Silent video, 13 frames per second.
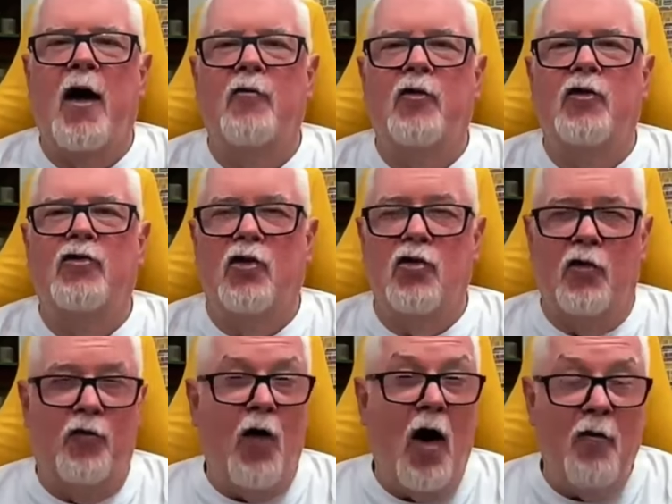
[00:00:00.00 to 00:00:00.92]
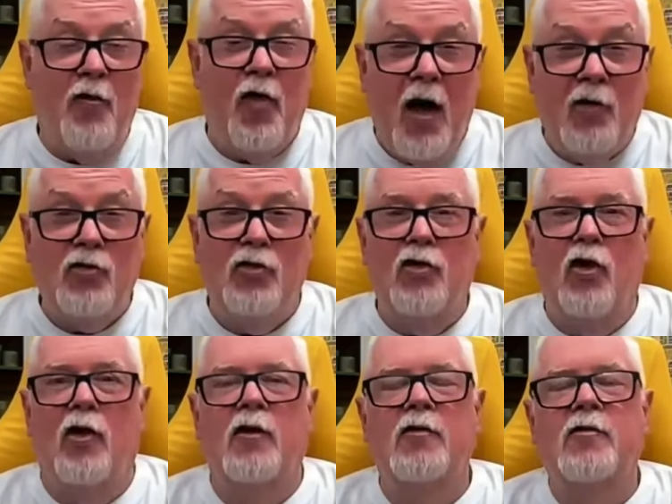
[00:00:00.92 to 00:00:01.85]
average. So your $5,000,
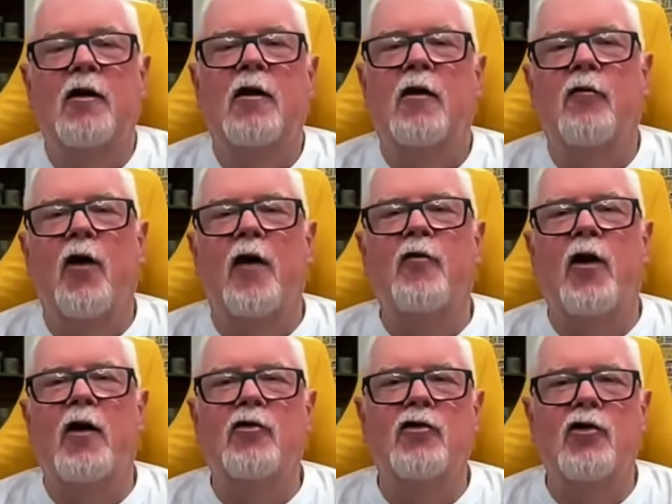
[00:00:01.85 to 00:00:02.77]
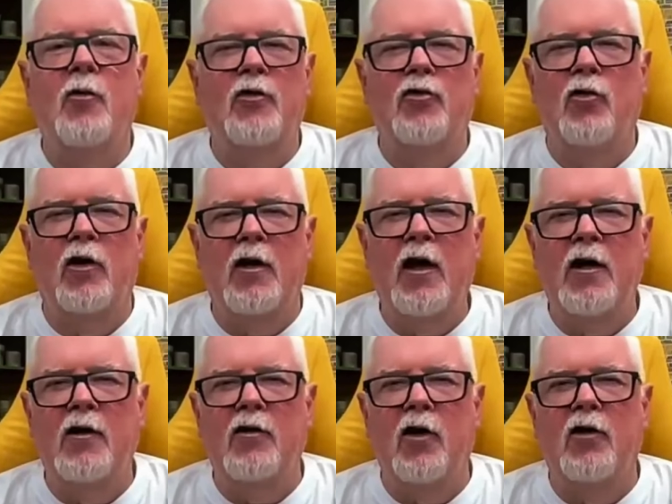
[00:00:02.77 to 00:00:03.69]
$5,000 US or
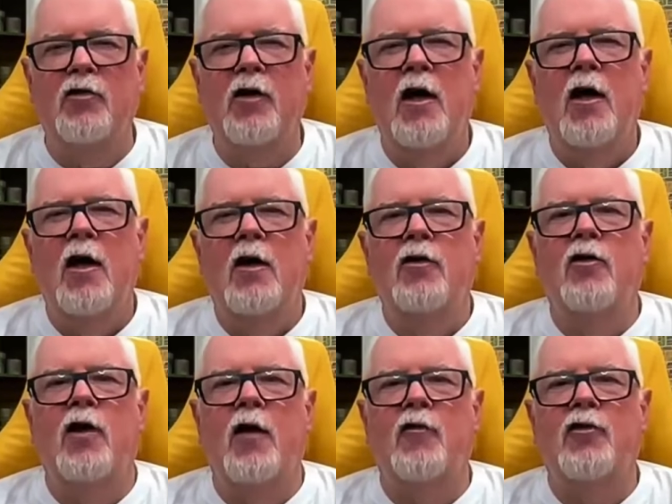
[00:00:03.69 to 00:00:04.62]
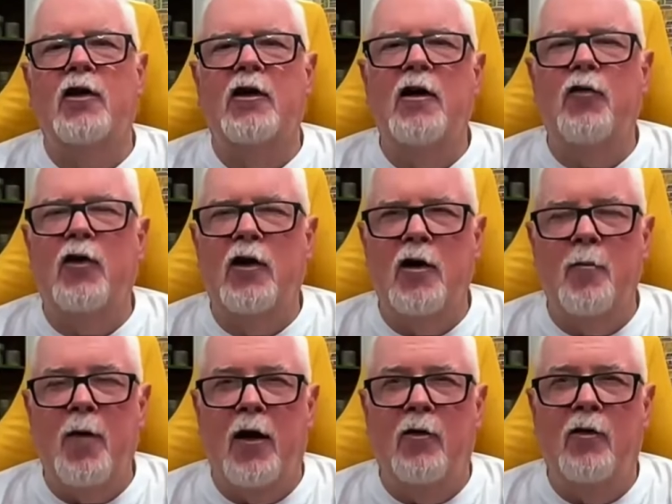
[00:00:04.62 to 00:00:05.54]
Canadian dollars, you'd have a significant
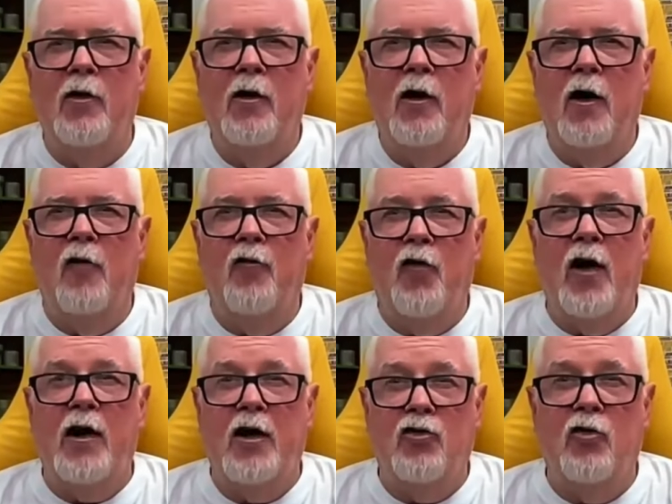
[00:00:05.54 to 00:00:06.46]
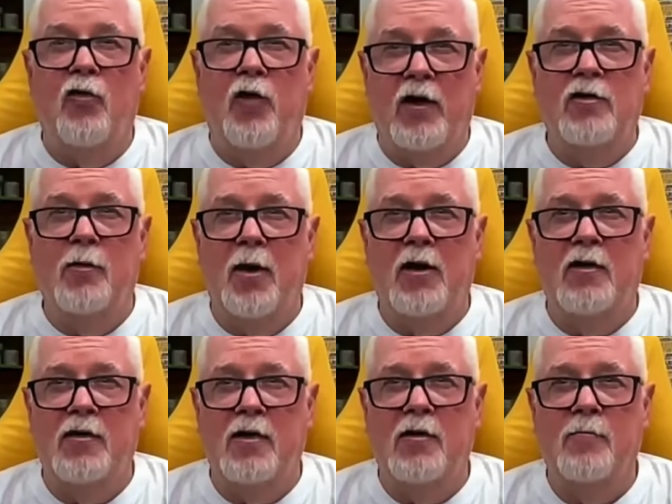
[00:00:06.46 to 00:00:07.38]
amount of financial
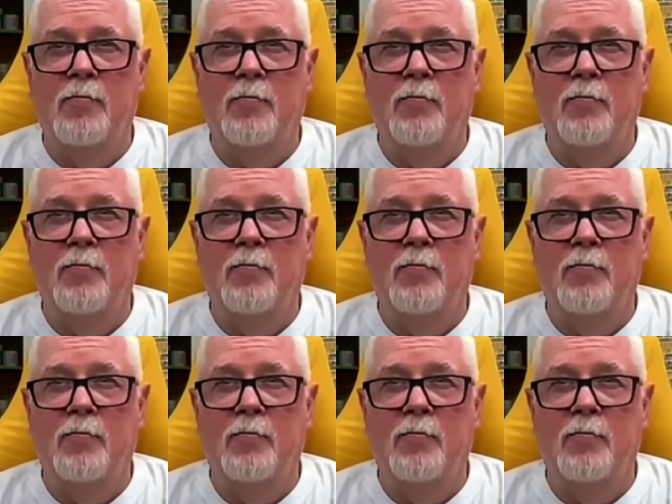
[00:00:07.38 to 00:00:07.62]
flexibility.